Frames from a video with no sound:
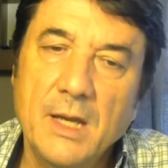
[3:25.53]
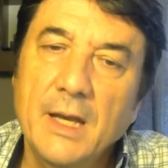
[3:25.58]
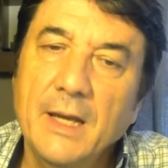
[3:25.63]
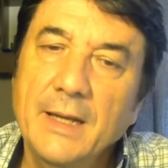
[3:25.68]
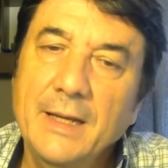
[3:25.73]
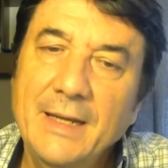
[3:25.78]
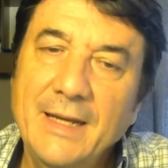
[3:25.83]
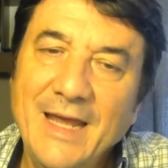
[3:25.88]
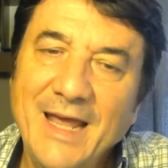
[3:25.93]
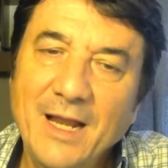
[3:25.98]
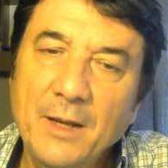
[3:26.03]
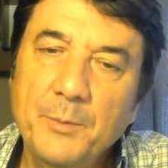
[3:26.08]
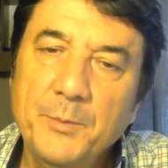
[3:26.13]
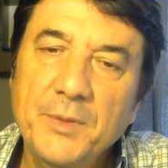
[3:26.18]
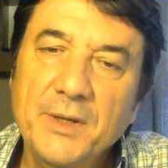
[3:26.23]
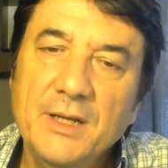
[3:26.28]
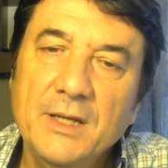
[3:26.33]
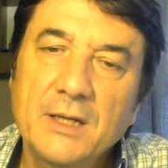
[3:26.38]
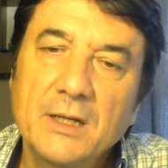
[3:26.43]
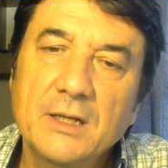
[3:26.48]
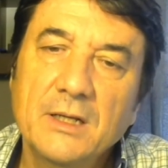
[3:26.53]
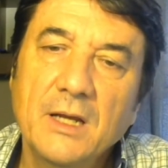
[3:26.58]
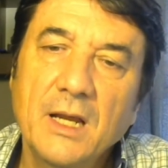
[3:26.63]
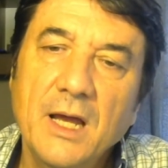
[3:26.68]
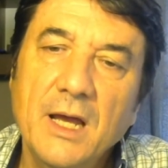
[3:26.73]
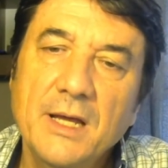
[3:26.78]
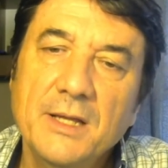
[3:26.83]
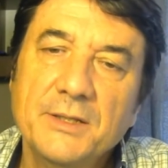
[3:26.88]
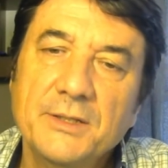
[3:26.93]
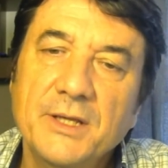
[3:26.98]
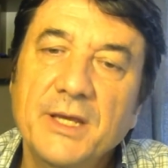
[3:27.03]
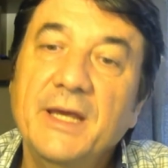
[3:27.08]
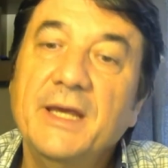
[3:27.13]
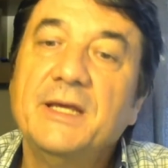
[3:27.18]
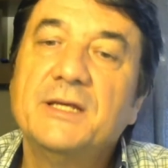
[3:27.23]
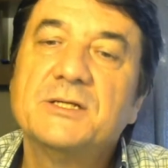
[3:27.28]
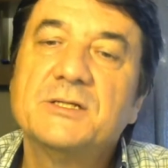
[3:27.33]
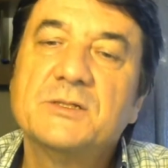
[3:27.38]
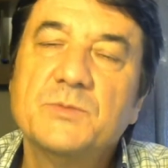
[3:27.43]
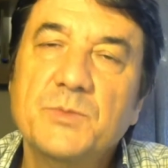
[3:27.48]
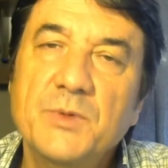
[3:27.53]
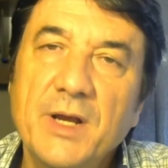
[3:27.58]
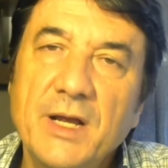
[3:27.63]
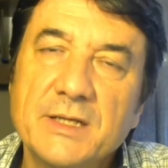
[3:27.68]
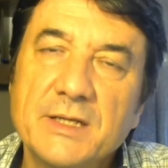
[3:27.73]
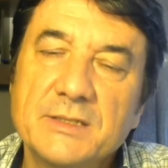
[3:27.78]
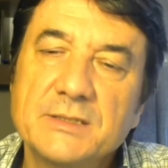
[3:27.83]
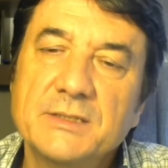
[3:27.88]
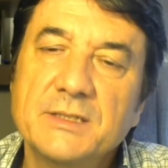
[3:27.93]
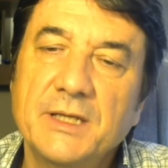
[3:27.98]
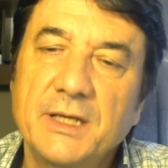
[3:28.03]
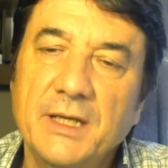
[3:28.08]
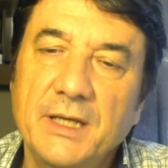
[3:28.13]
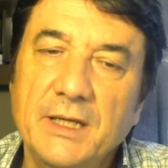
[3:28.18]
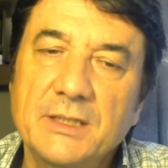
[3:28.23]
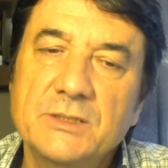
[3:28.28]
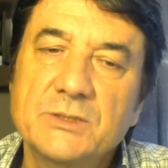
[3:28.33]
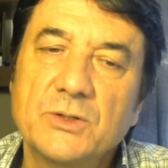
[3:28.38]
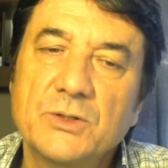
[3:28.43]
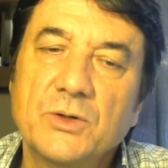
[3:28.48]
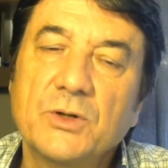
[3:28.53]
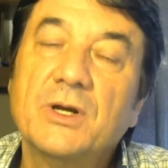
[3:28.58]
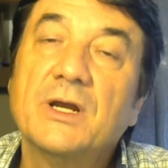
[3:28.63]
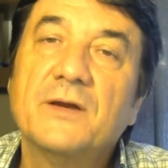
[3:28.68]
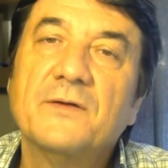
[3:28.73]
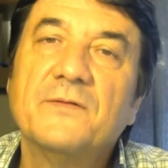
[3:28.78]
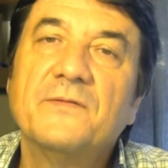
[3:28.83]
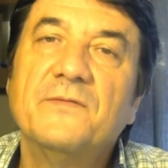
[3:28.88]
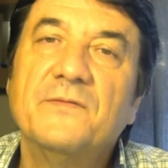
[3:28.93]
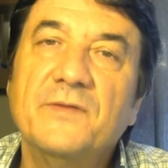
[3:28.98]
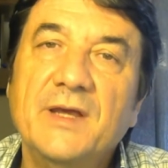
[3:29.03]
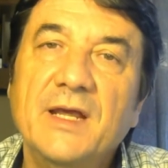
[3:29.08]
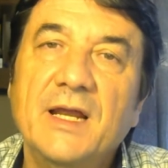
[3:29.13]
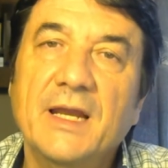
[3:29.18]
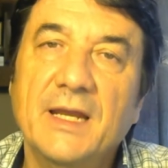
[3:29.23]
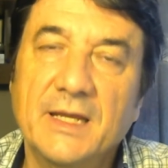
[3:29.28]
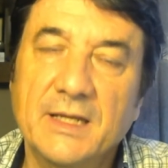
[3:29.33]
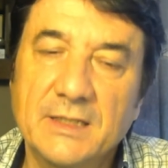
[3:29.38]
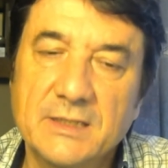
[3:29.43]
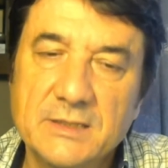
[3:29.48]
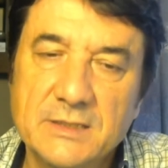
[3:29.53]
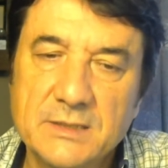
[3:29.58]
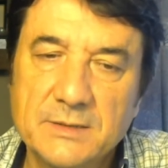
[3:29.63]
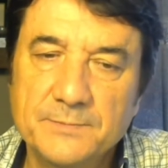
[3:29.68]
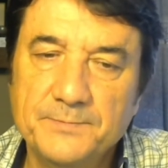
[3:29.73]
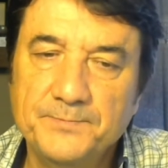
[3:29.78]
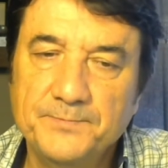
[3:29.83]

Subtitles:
helping a client express his or her feelings